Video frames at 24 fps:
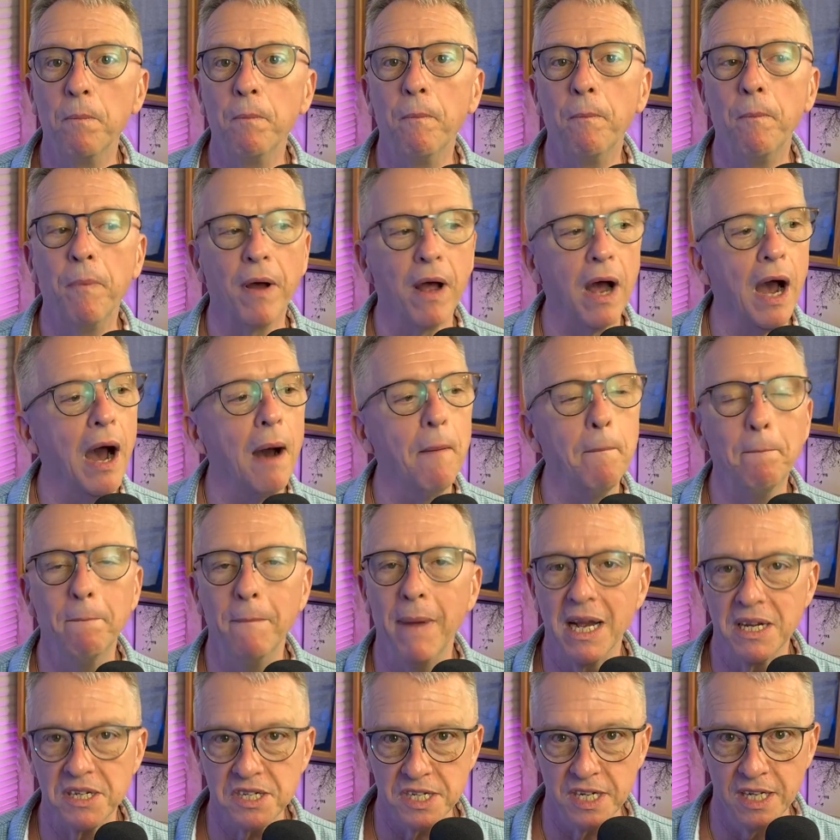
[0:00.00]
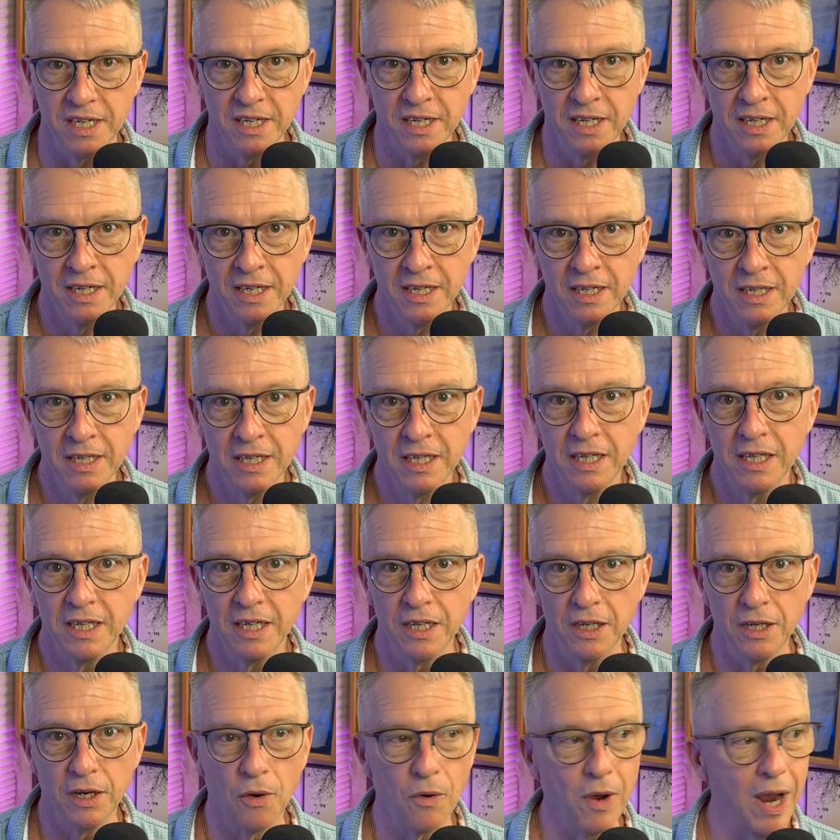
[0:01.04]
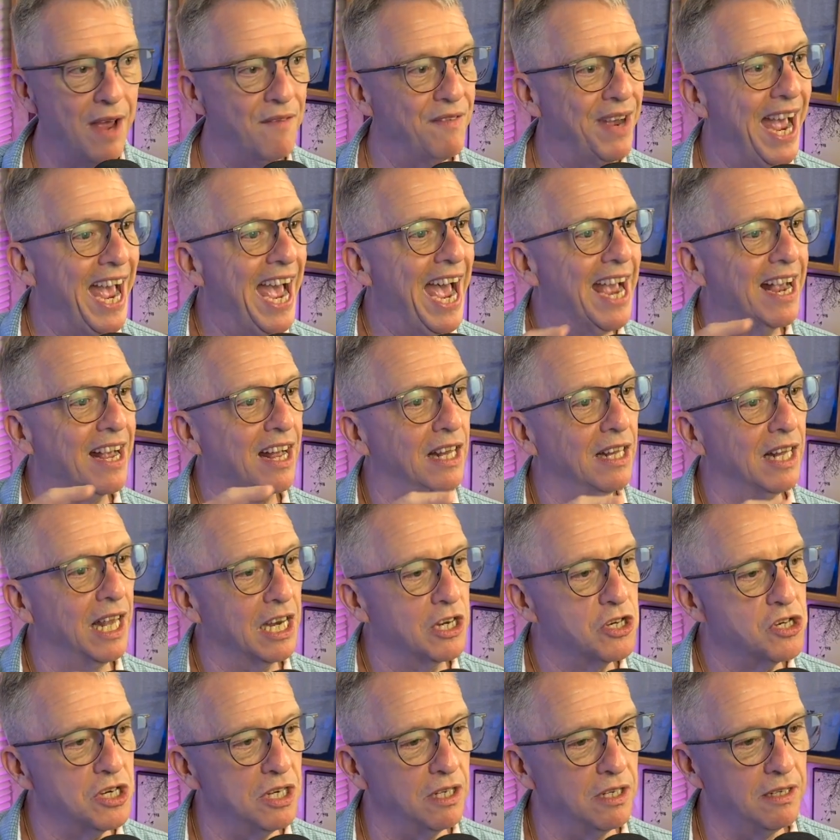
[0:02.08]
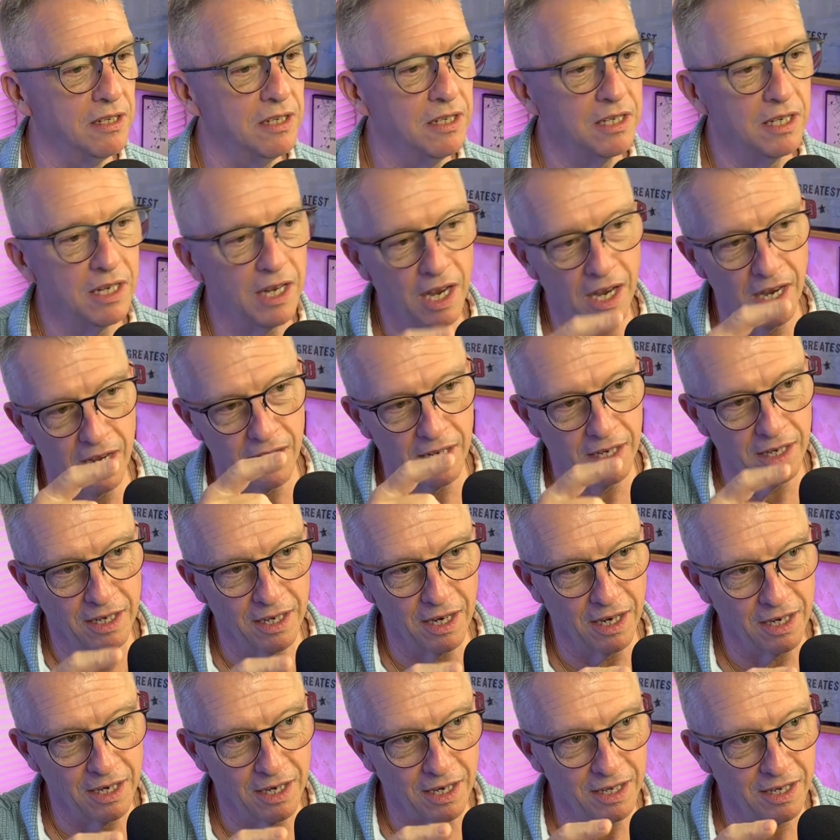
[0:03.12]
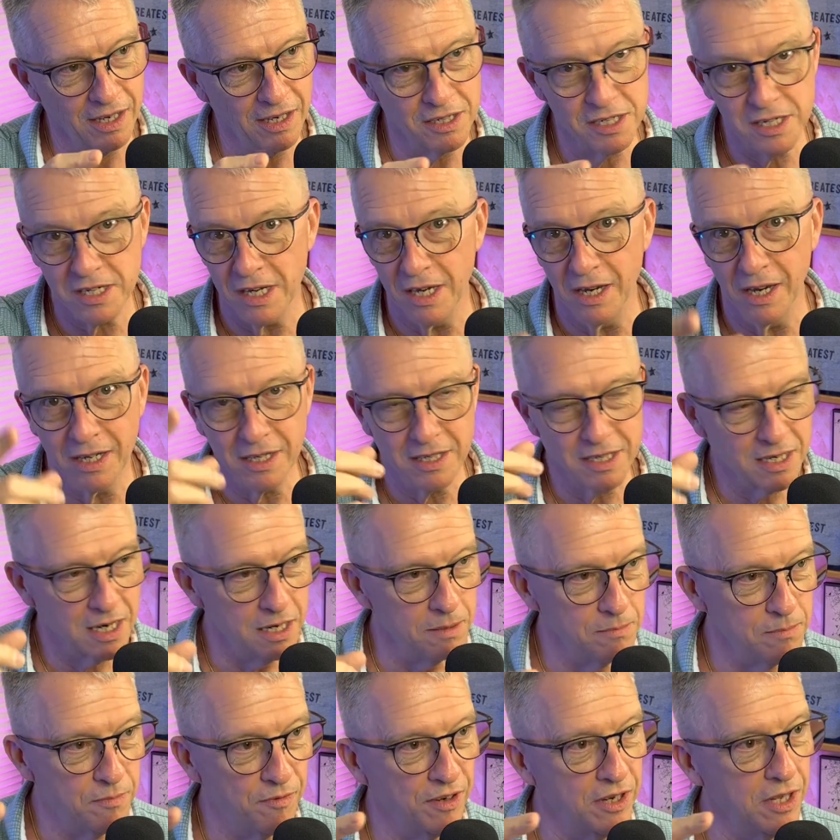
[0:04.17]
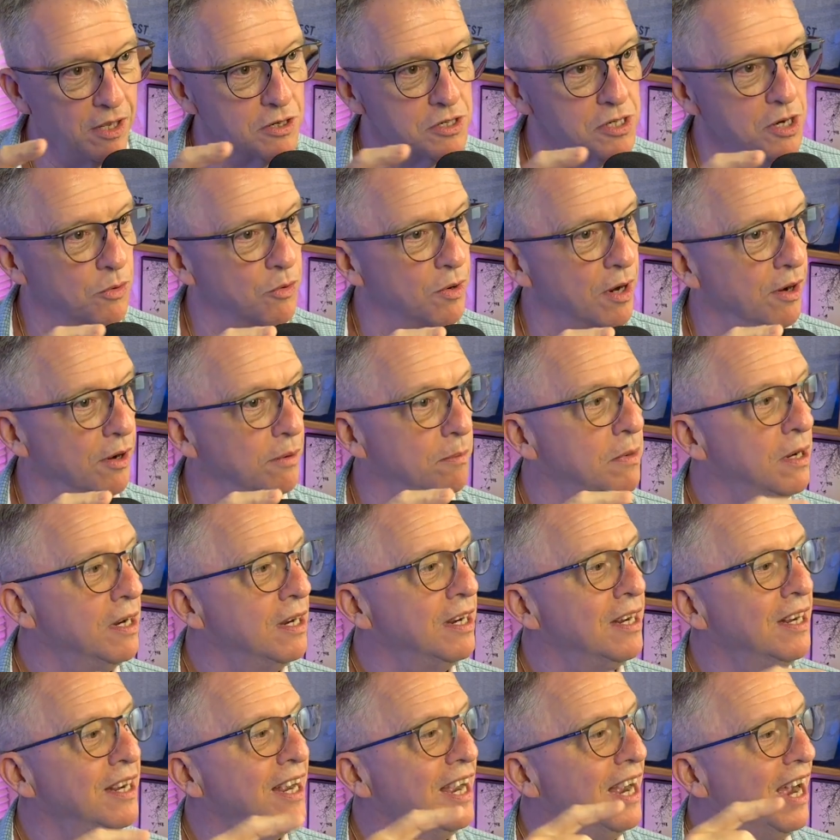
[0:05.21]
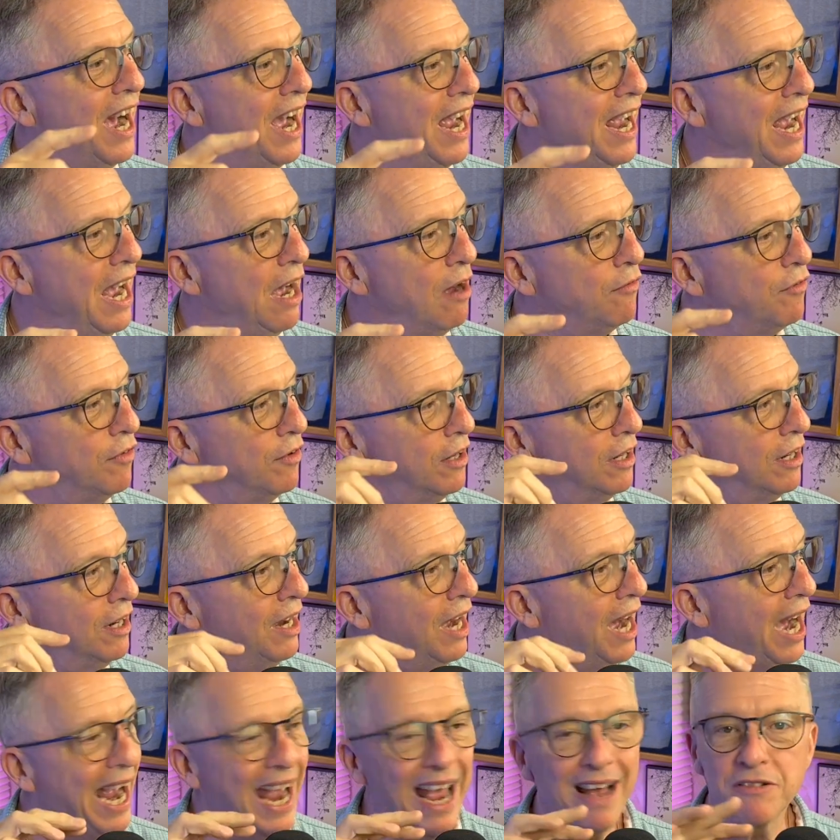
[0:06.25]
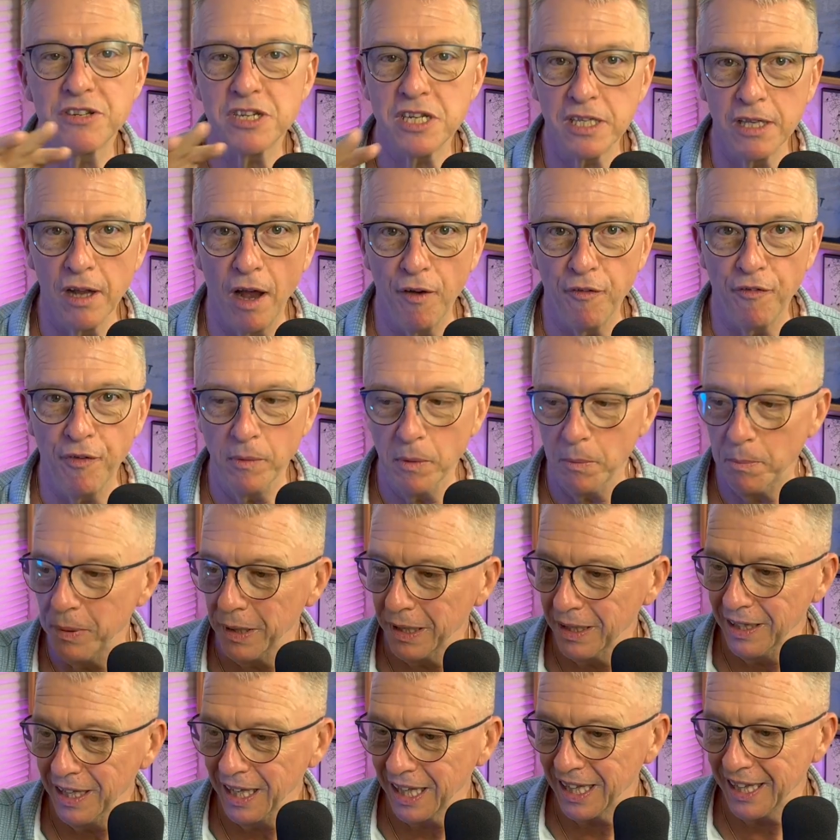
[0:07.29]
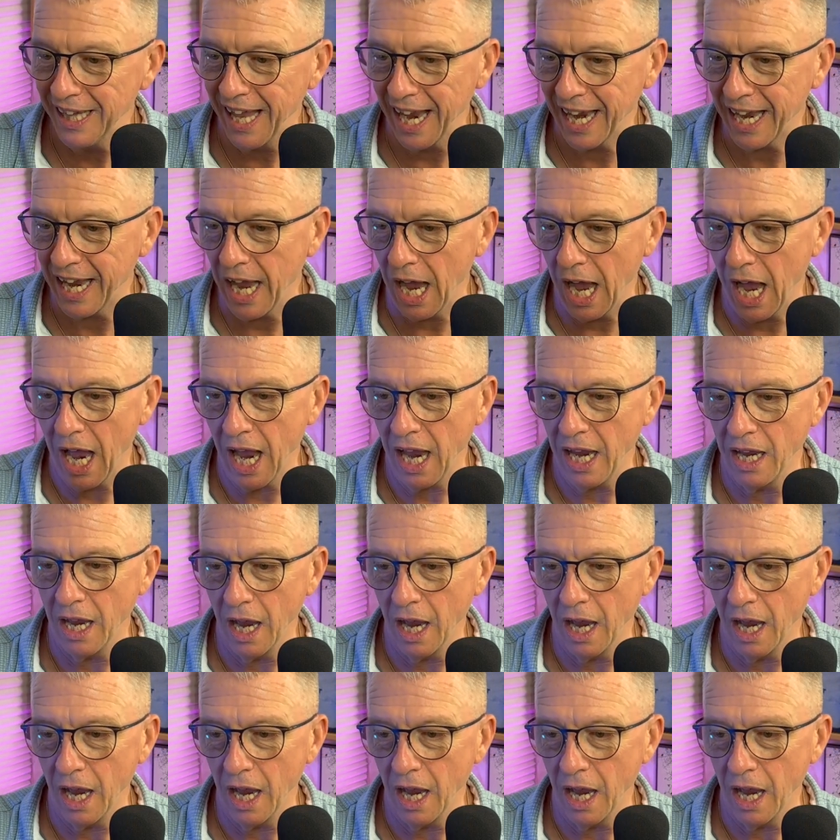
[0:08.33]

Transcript: But I'm messy you know, I have a hat collection. Uh, uh you see on some videos I wear them. I have uh, I have stuff. I'm a big knickknack guy.